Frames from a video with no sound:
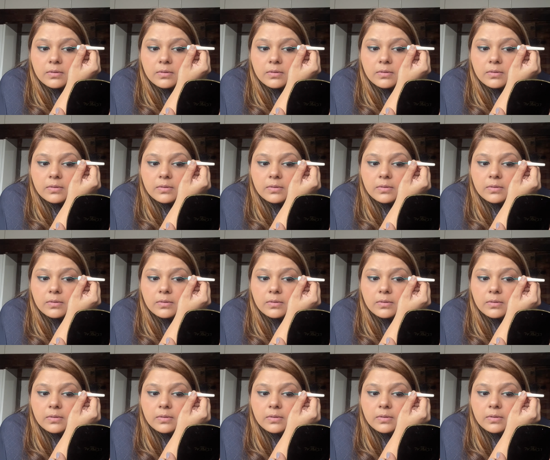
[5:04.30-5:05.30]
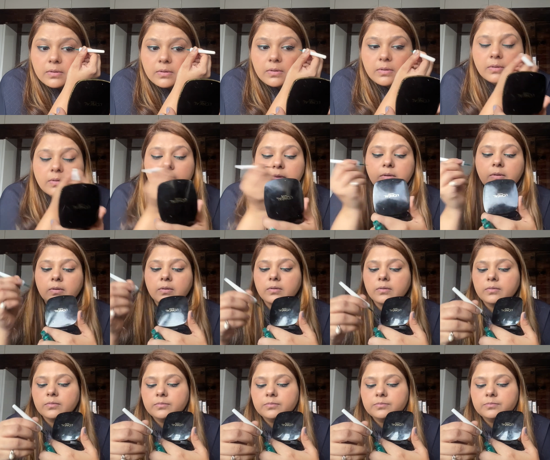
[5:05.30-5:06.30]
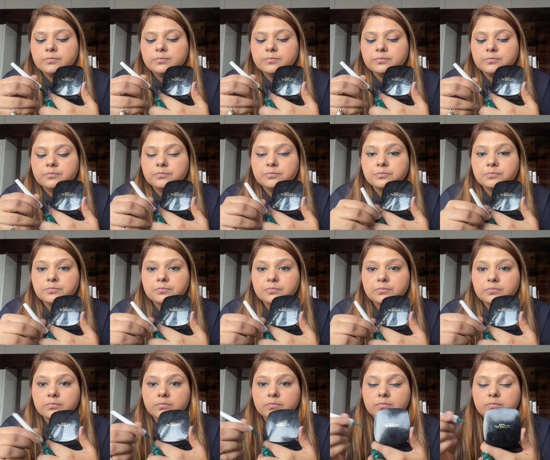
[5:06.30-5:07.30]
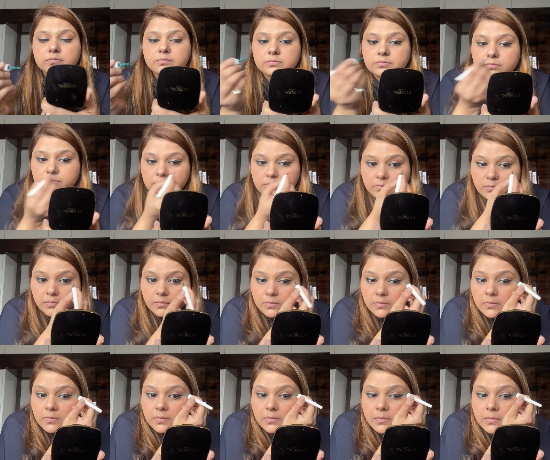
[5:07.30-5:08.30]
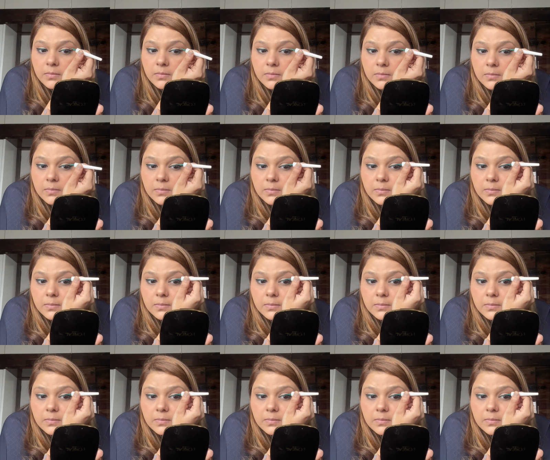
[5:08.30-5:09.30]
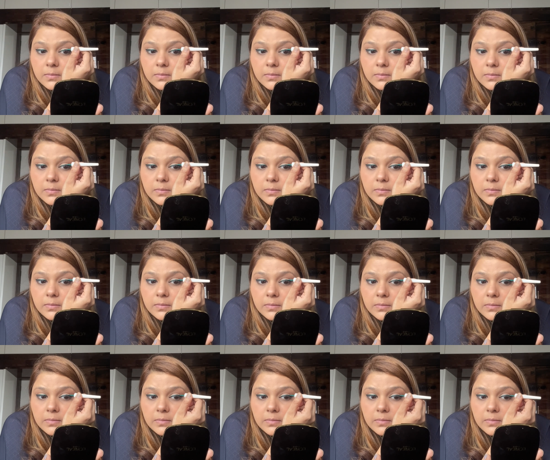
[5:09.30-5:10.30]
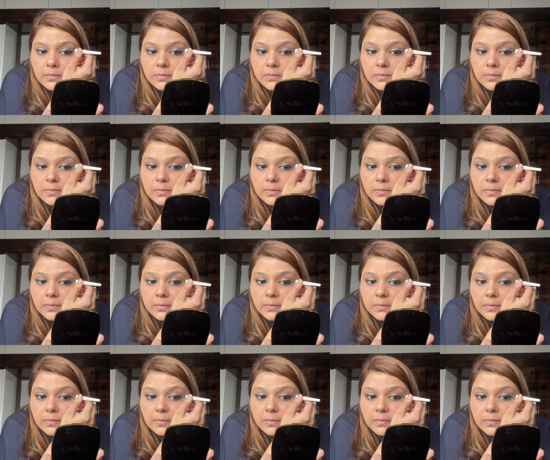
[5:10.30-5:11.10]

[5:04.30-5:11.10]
[no speech]